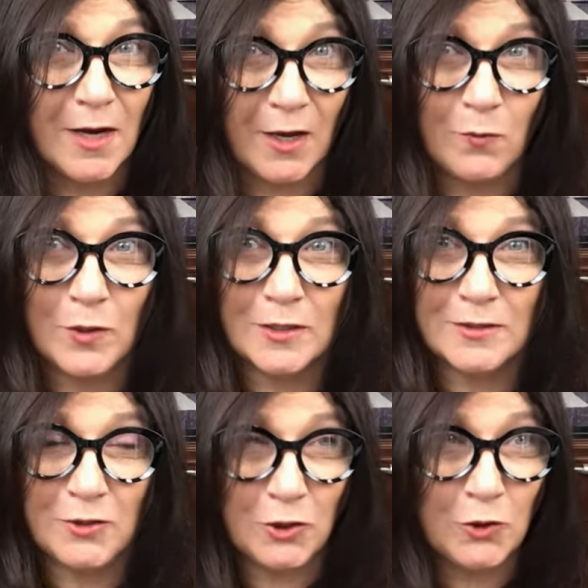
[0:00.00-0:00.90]
I
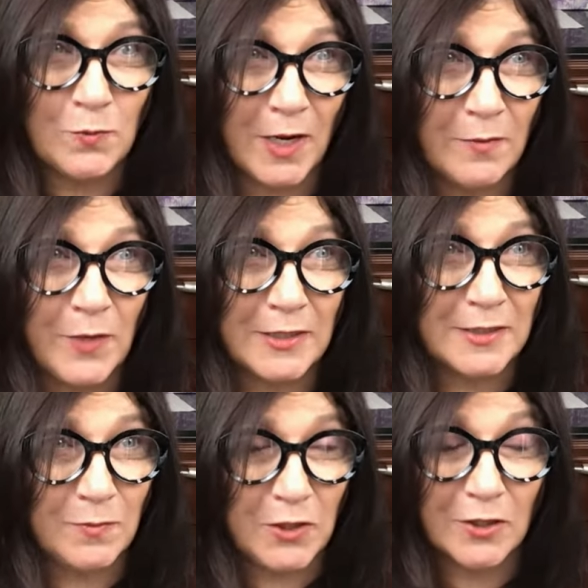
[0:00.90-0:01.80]
will do my
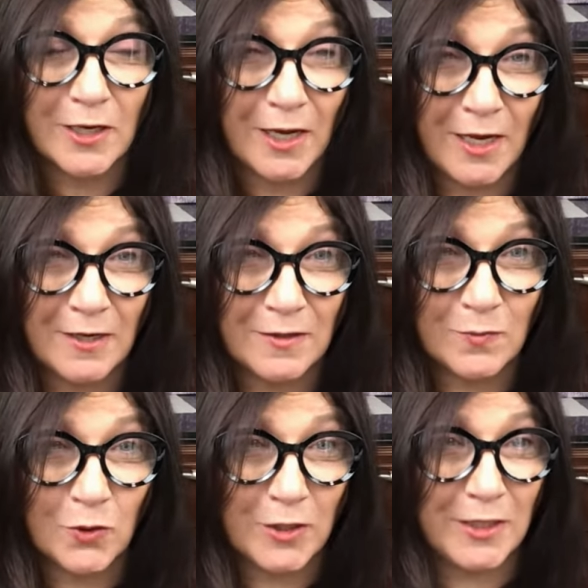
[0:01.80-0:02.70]
best to be on at 8 in
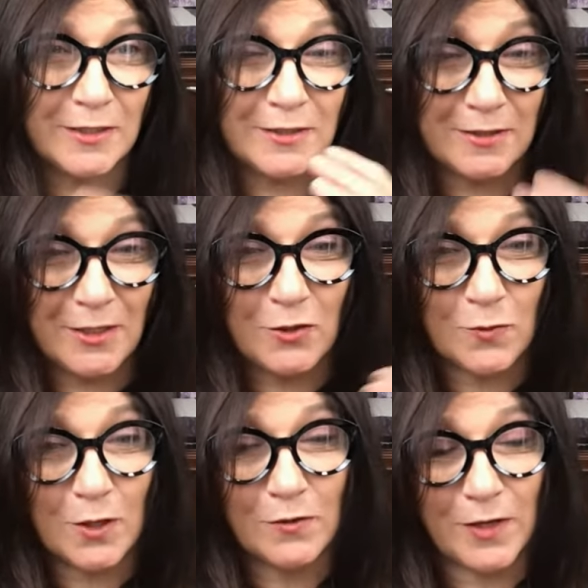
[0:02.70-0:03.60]
the morning and see
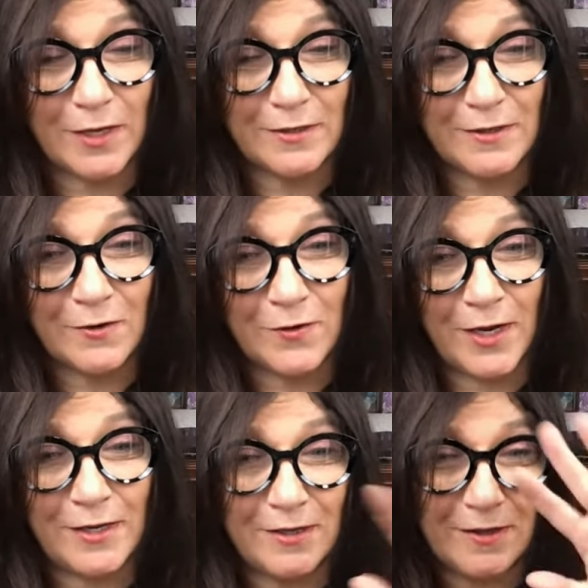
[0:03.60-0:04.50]
you all then. All
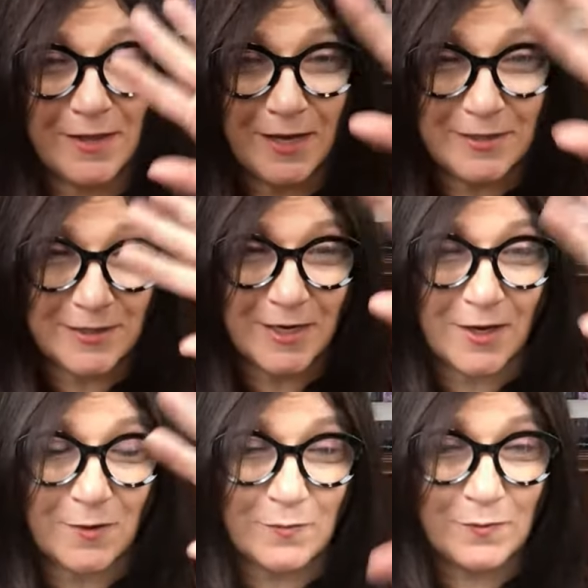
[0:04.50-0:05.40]
right? Thanks,
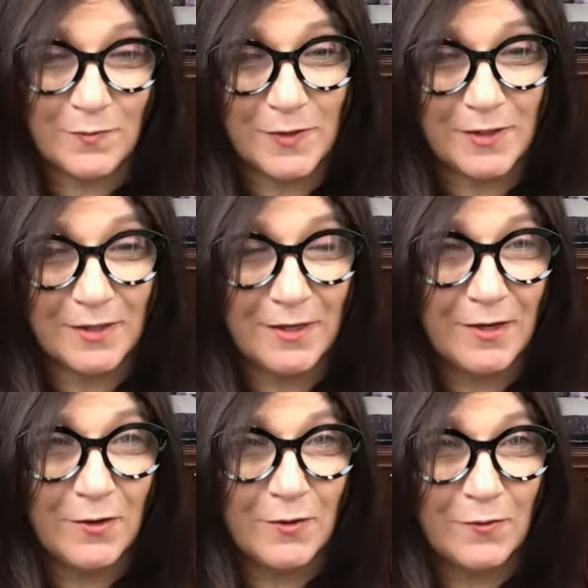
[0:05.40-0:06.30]
Kim.
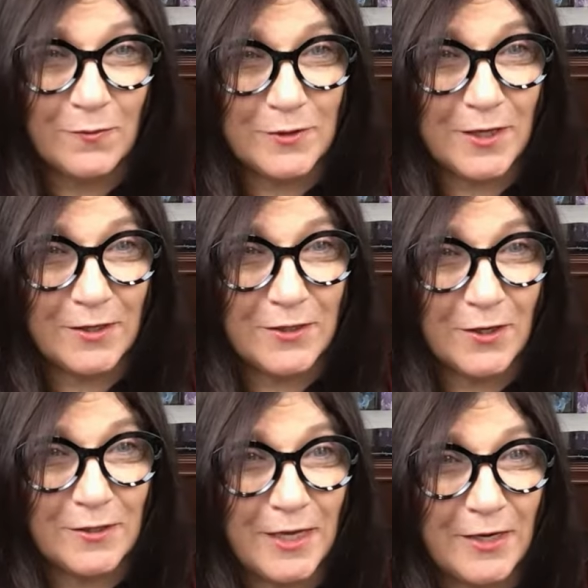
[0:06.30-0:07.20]
We'll talk to
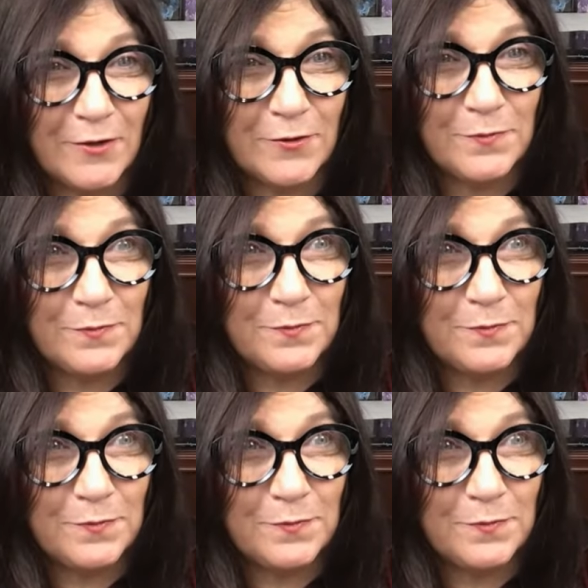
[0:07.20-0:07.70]
y'all later.